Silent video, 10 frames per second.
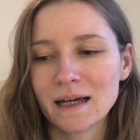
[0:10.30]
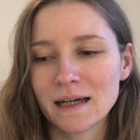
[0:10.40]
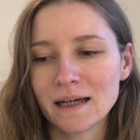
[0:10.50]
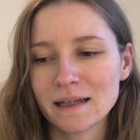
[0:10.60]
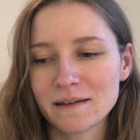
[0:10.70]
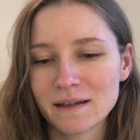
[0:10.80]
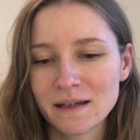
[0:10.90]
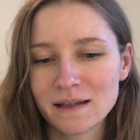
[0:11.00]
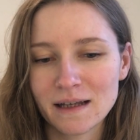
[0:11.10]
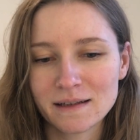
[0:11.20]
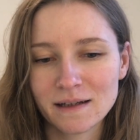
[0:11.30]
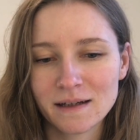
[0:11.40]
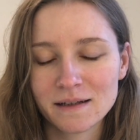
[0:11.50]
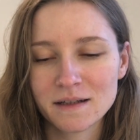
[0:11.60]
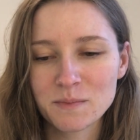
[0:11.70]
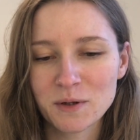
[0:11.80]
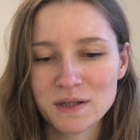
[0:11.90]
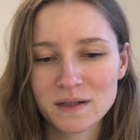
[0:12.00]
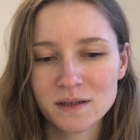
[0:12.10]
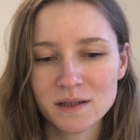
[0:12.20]
And I think that this
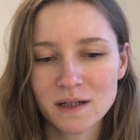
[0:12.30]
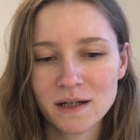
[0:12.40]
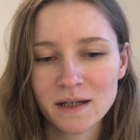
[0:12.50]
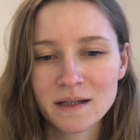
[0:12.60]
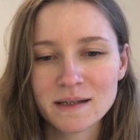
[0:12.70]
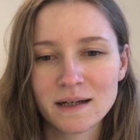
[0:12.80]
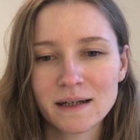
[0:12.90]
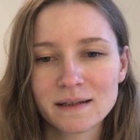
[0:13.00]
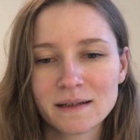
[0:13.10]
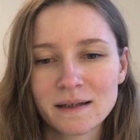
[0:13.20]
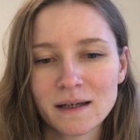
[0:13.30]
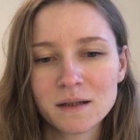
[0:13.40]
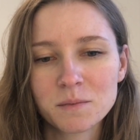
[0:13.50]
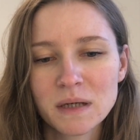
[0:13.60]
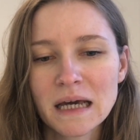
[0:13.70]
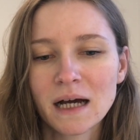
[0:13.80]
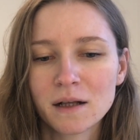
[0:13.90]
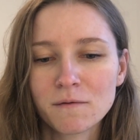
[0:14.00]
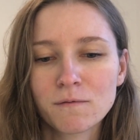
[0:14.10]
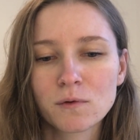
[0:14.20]
particular insight can be
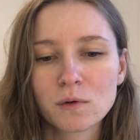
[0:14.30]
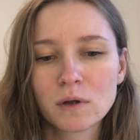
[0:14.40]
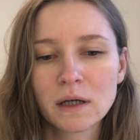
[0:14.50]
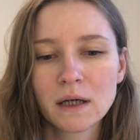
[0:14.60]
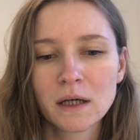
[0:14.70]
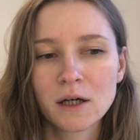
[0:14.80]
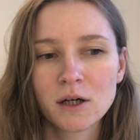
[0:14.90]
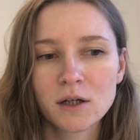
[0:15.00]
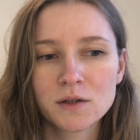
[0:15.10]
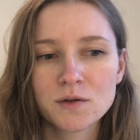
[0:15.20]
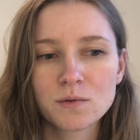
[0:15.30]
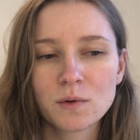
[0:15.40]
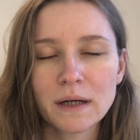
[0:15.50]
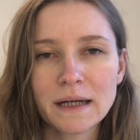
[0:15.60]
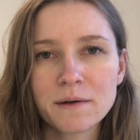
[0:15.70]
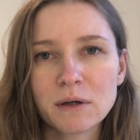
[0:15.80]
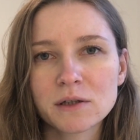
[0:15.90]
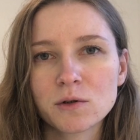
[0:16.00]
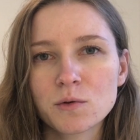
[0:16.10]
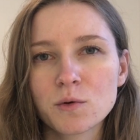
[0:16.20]
helpful to anyone
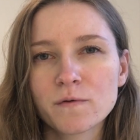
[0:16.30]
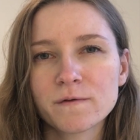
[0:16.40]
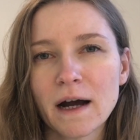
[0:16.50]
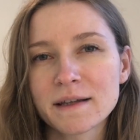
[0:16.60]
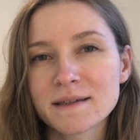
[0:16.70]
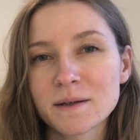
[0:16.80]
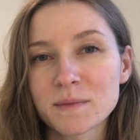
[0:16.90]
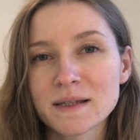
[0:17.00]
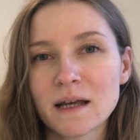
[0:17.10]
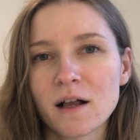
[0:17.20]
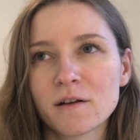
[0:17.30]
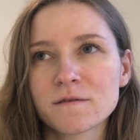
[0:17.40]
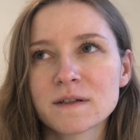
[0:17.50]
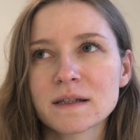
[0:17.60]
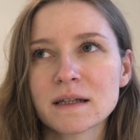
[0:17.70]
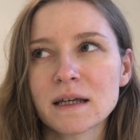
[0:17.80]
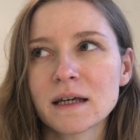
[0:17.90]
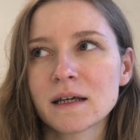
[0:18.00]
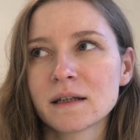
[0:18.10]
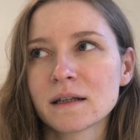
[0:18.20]
who finds themselves
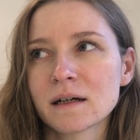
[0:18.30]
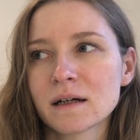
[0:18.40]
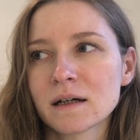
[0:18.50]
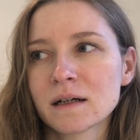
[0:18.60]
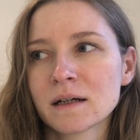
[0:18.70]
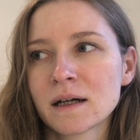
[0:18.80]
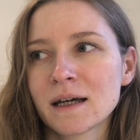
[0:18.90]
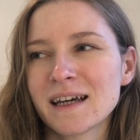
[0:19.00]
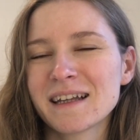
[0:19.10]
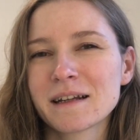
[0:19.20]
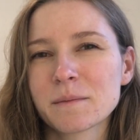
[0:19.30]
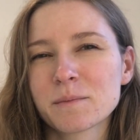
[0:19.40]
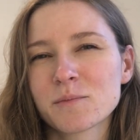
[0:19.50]
in a, uh, in a